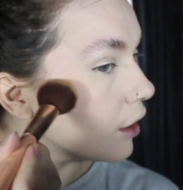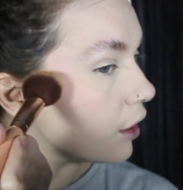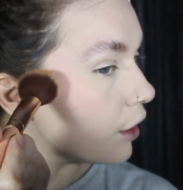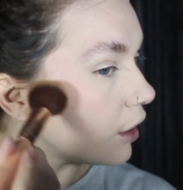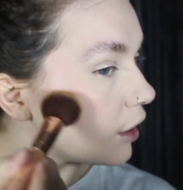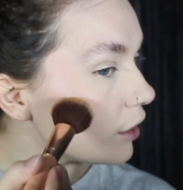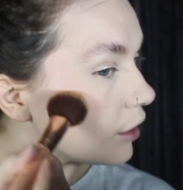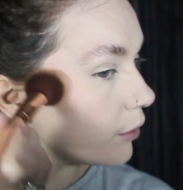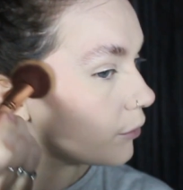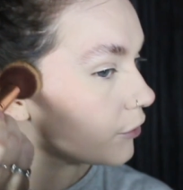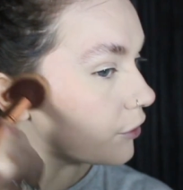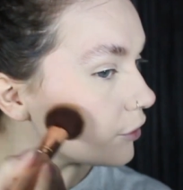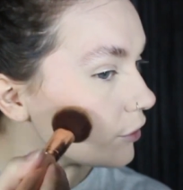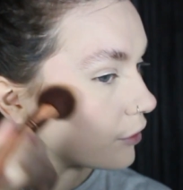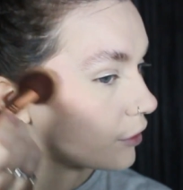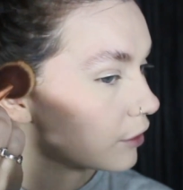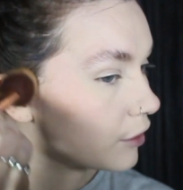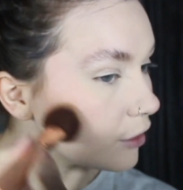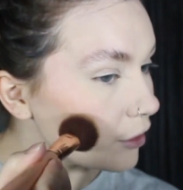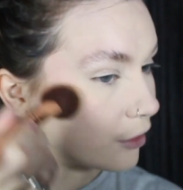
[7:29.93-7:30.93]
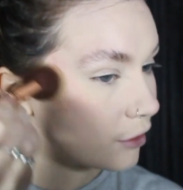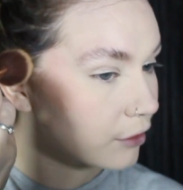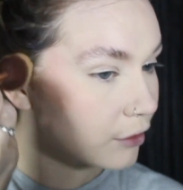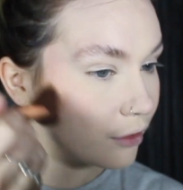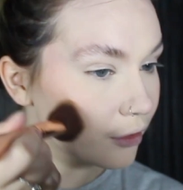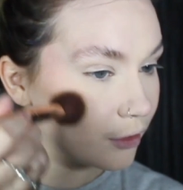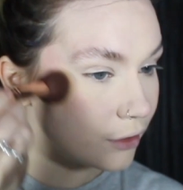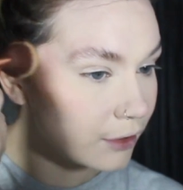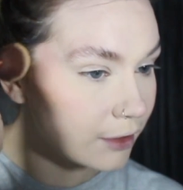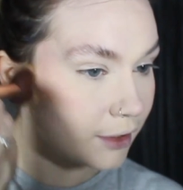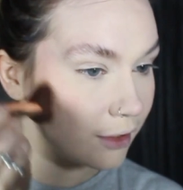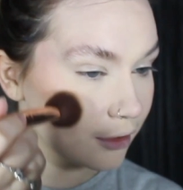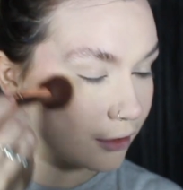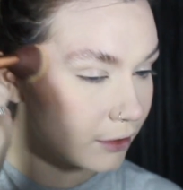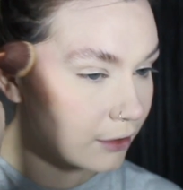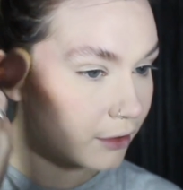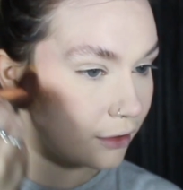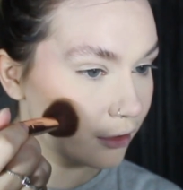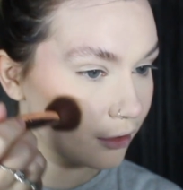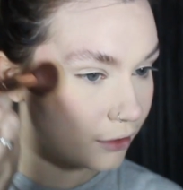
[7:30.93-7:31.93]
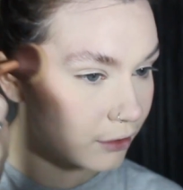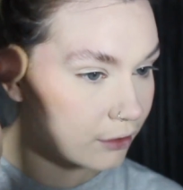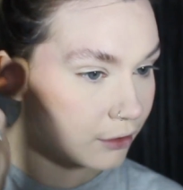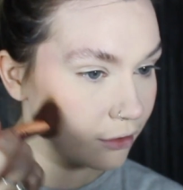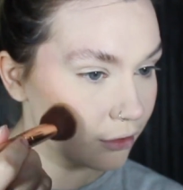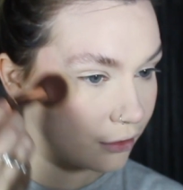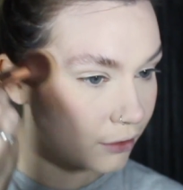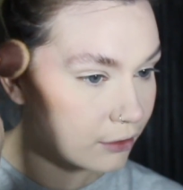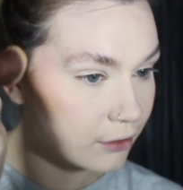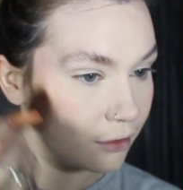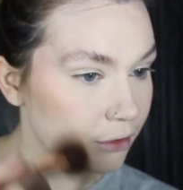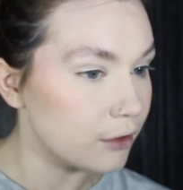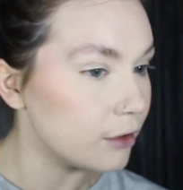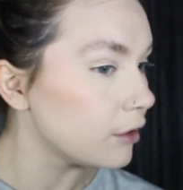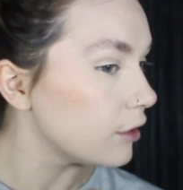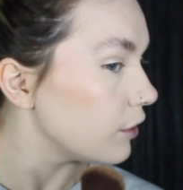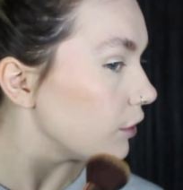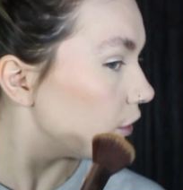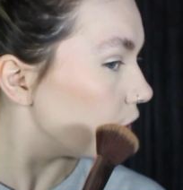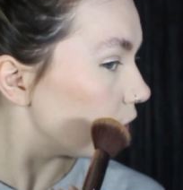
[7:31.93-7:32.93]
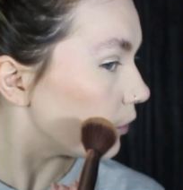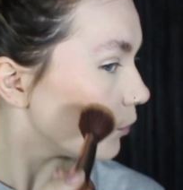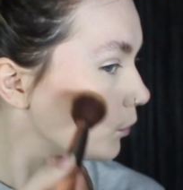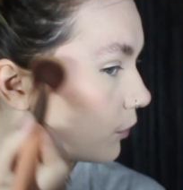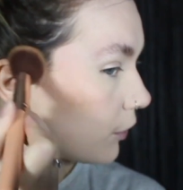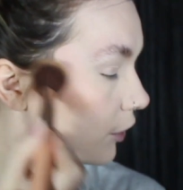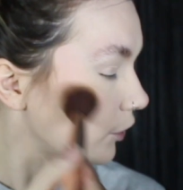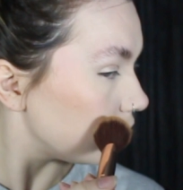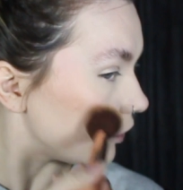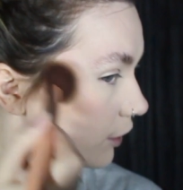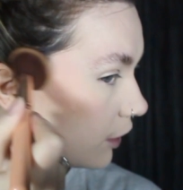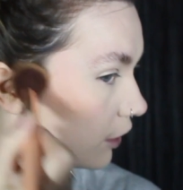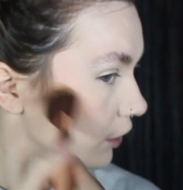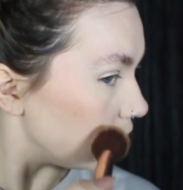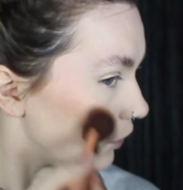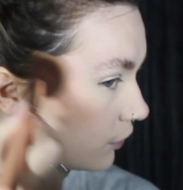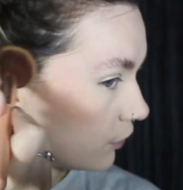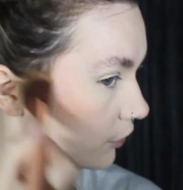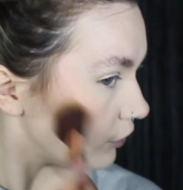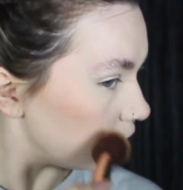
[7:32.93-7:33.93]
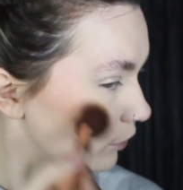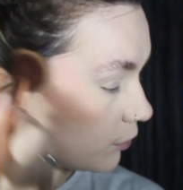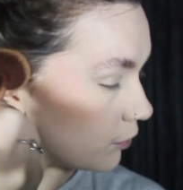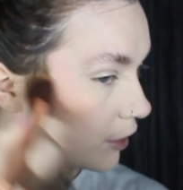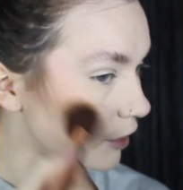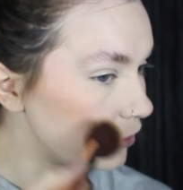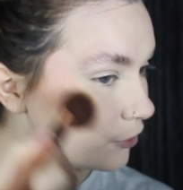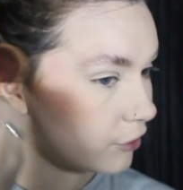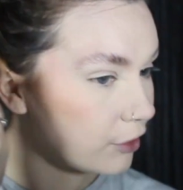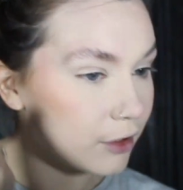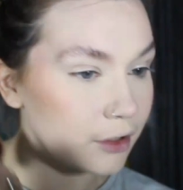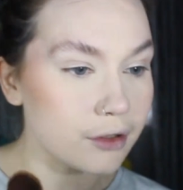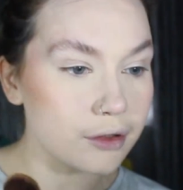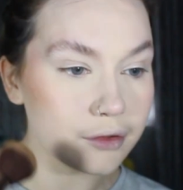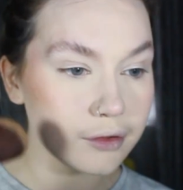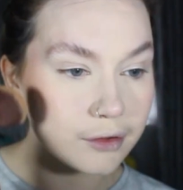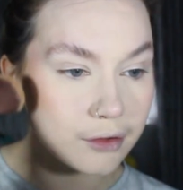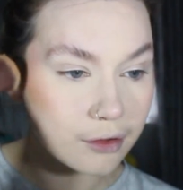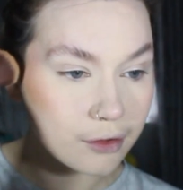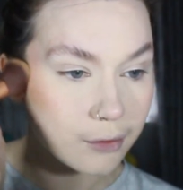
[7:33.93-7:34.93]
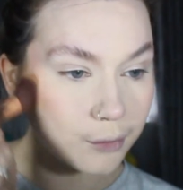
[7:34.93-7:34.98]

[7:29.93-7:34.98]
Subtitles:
And I'm just going to lightly brush that onto my cheeks.